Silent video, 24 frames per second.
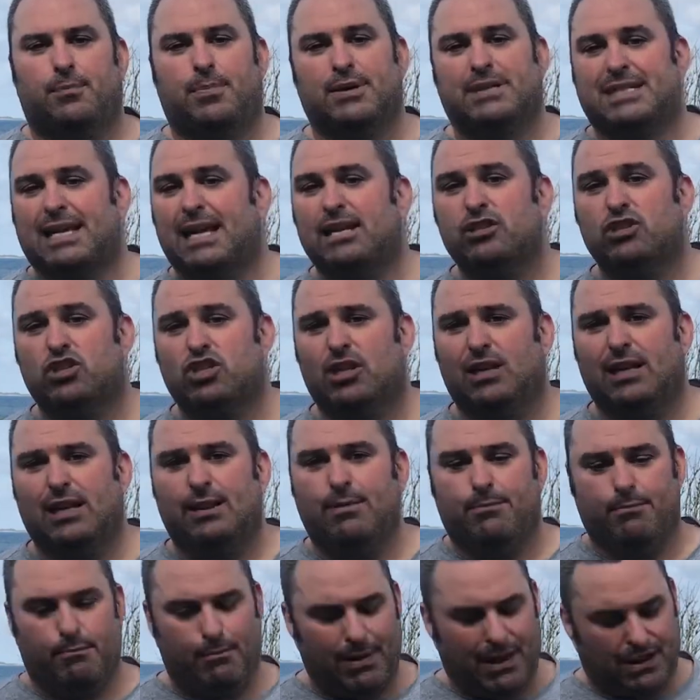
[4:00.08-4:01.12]

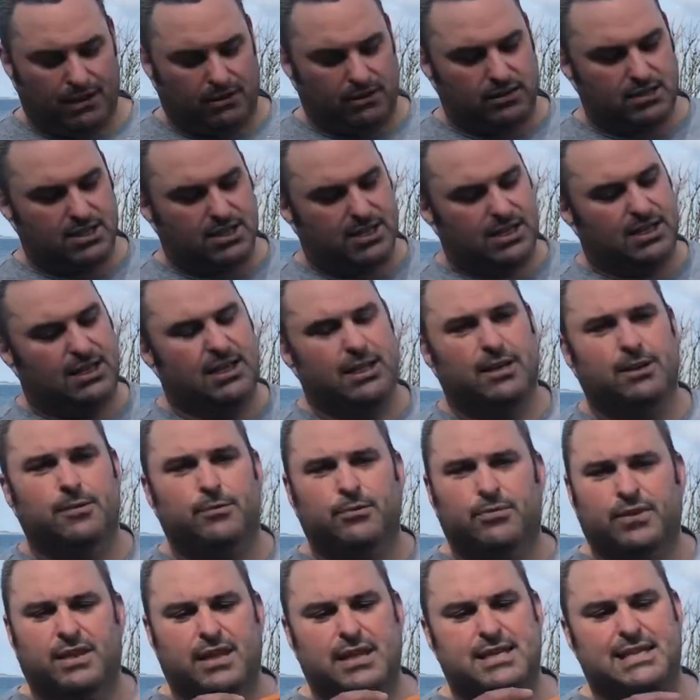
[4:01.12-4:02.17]
potentially melt
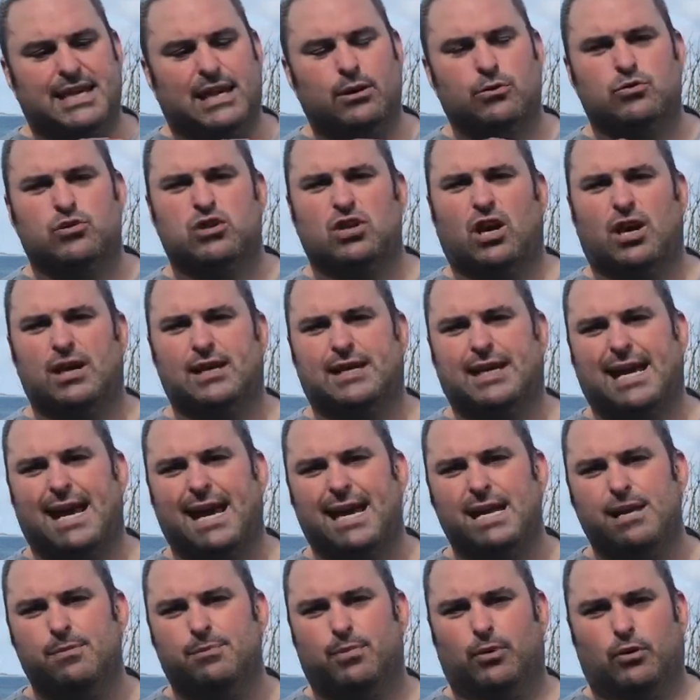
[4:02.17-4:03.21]
this outside
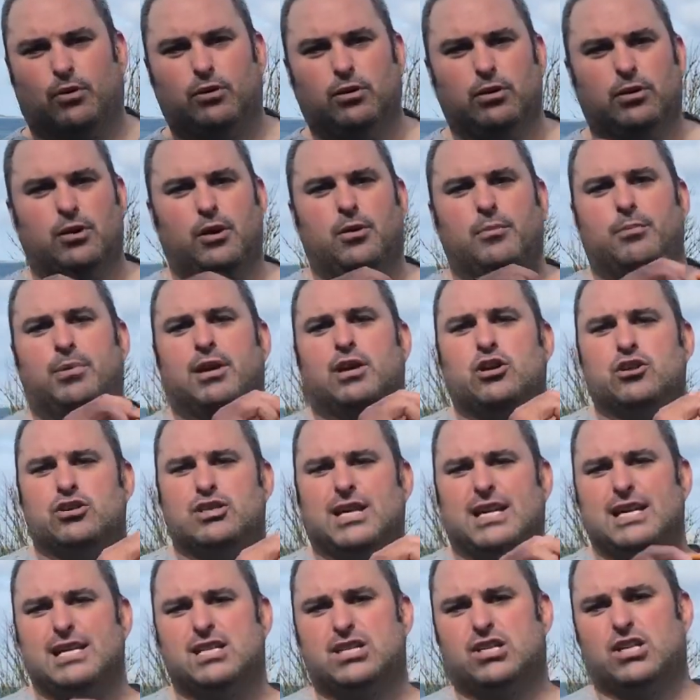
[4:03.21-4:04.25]
cable because
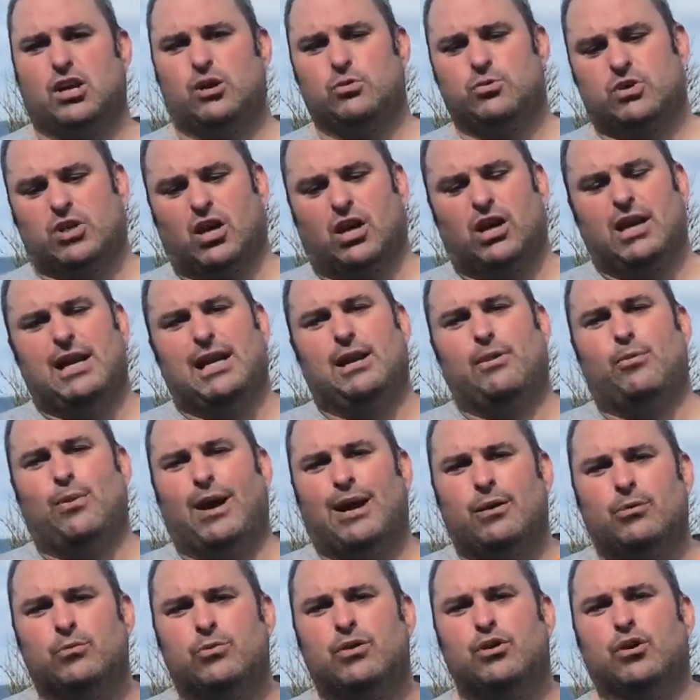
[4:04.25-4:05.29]
it is so tightly
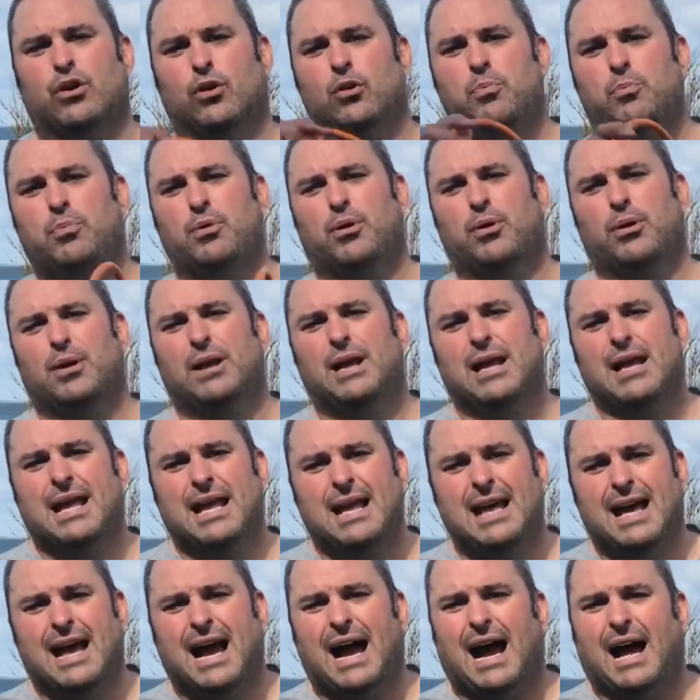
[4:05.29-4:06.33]
wound up,
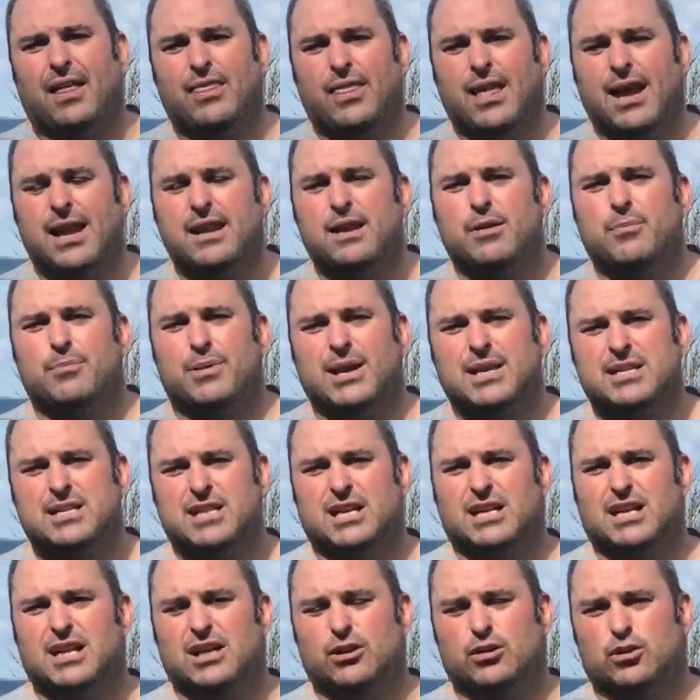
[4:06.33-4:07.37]
and then
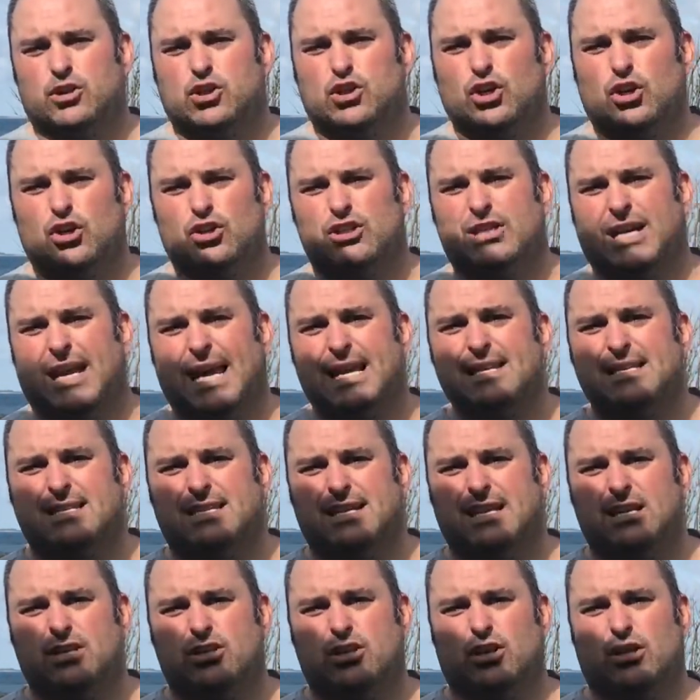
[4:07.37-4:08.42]
basically it'll short against
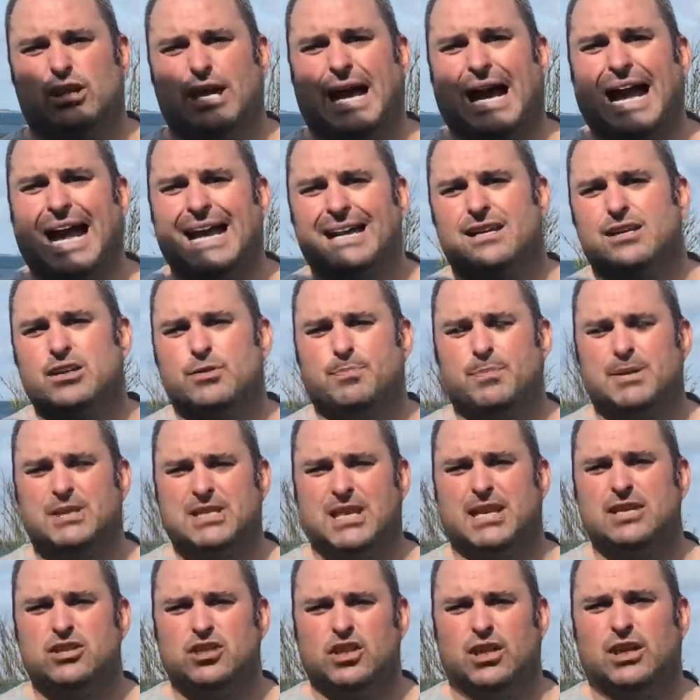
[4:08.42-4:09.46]
each other and
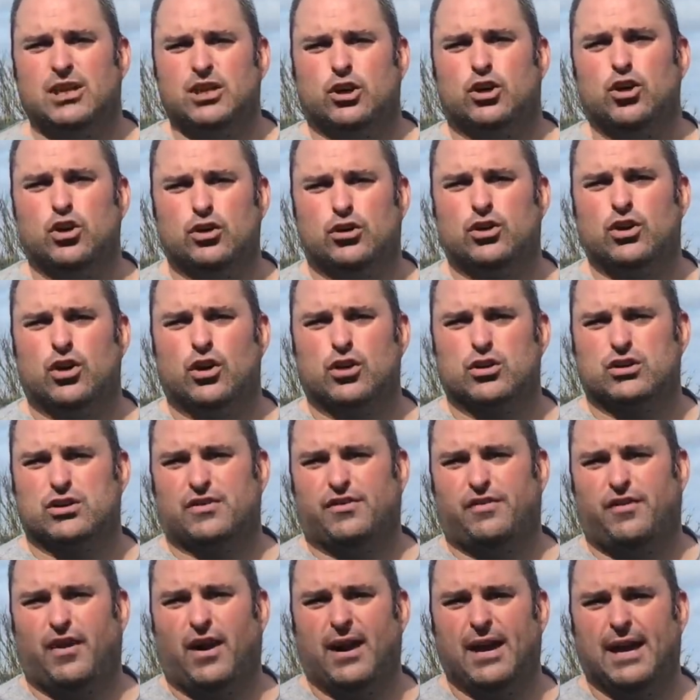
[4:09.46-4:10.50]
potentially could cause a
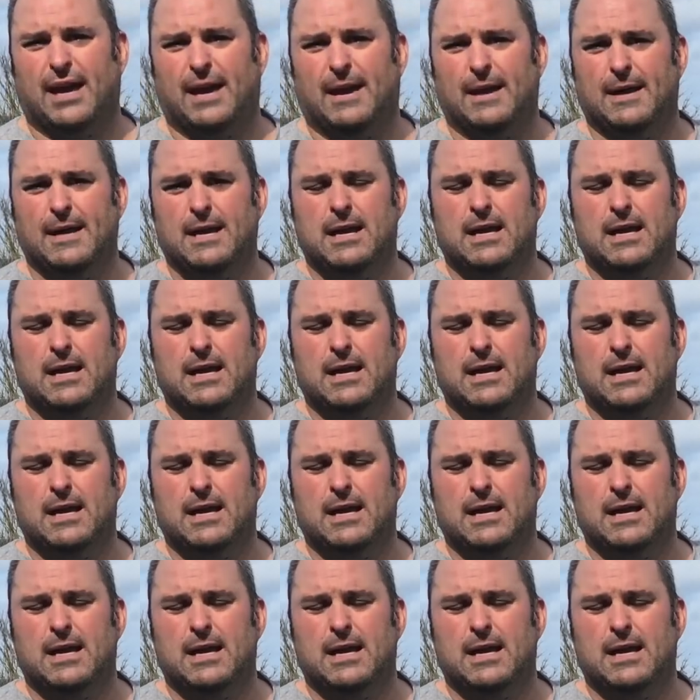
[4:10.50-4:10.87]
fire.